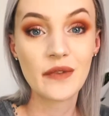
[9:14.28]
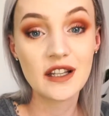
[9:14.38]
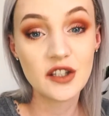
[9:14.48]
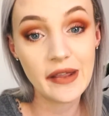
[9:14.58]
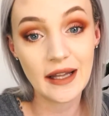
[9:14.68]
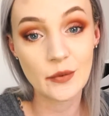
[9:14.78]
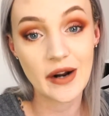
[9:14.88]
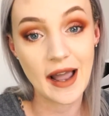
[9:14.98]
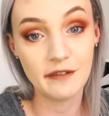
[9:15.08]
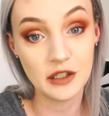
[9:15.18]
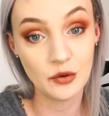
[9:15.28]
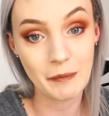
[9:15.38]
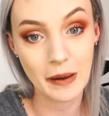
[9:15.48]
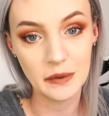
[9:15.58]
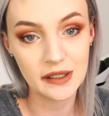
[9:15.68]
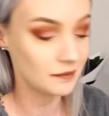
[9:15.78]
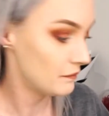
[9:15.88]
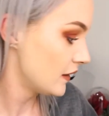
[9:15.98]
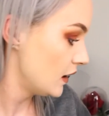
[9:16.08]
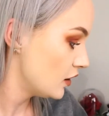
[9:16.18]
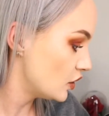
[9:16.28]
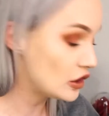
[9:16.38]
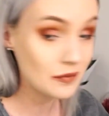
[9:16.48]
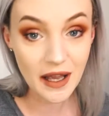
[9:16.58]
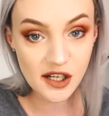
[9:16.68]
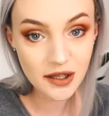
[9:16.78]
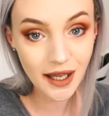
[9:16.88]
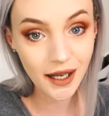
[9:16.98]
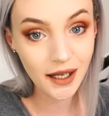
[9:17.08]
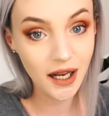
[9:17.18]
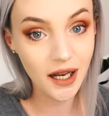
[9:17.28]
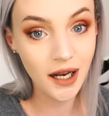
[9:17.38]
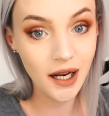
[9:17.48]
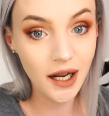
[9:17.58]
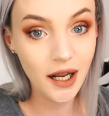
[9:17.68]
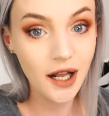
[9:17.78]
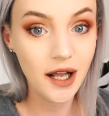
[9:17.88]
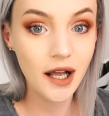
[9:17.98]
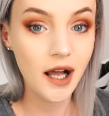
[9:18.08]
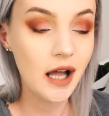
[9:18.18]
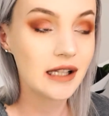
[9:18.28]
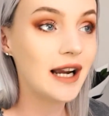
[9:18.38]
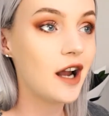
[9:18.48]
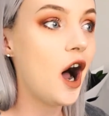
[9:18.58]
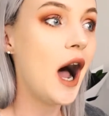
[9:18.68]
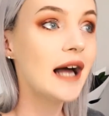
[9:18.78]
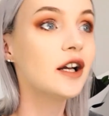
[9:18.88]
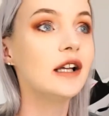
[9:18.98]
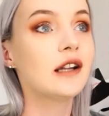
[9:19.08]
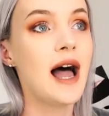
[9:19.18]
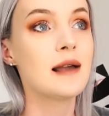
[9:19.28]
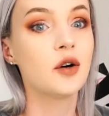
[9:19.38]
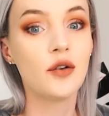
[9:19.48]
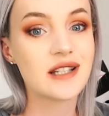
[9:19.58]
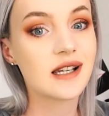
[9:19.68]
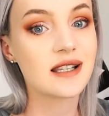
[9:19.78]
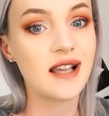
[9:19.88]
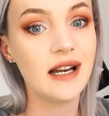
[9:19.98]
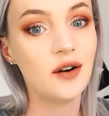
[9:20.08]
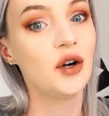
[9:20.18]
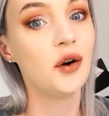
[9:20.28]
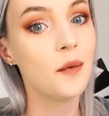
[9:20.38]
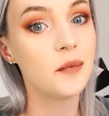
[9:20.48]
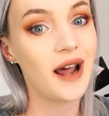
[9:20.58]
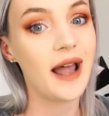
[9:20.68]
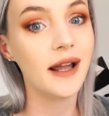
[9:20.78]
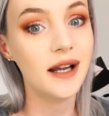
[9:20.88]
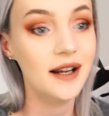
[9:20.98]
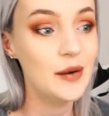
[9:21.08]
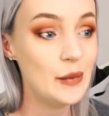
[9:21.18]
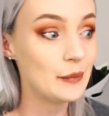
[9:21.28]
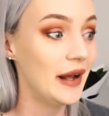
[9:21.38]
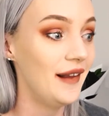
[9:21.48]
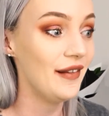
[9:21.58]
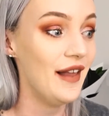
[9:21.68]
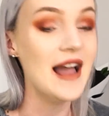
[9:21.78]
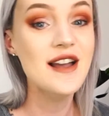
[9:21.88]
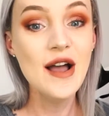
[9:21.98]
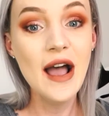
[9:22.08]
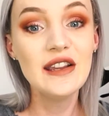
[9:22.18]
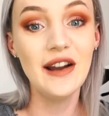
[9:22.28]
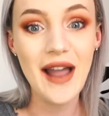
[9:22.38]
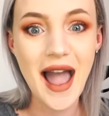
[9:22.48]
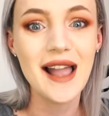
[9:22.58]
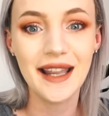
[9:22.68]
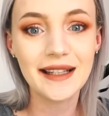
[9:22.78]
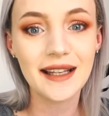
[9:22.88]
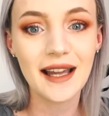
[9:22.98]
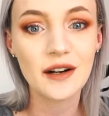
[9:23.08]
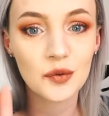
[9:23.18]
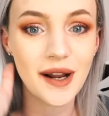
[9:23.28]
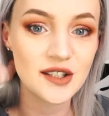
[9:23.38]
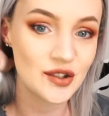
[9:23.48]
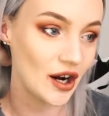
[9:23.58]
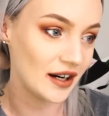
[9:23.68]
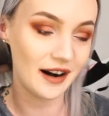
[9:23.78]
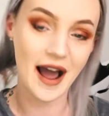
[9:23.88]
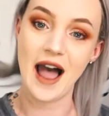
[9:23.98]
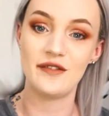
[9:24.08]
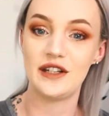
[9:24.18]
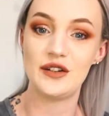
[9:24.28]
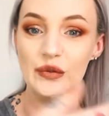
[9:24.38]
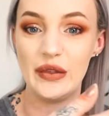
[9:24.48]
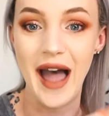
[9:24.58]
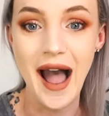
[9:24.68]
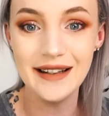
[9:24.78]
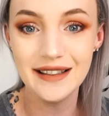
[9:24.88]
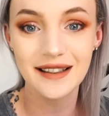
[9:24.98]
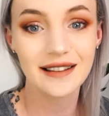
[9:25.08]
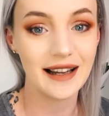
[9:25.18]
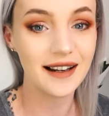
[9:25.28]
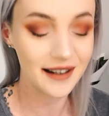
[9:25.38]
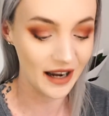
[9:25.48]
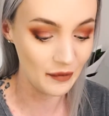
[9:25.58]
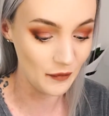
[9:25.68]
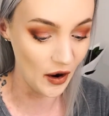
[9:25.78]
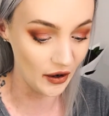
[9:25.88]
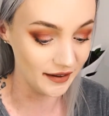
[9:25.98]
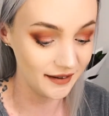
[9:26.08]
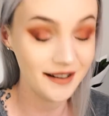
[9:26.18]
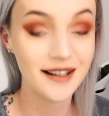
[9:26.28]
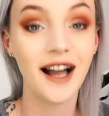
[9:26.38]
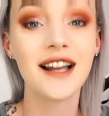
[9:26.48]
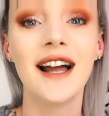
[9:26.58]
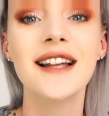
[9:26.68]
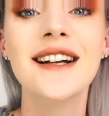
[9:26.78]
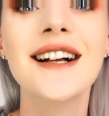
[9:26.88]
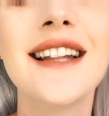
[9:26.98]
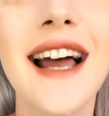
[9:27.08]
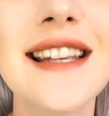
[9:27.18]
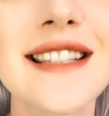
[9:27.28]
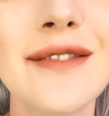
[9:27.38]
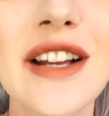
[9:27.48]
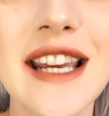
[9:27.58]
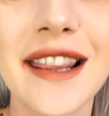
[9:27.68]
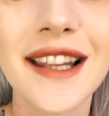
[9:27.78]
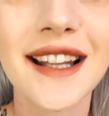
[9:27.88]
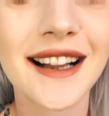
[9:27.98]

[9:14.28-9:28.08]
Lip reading: So that's what I have to do in public. Could you imagine that? Like, I don't like causing a scene on a normal day, but like, you're out eating at a restaurant and I have to do that? Like, come on. Okay, now you can see my teeth.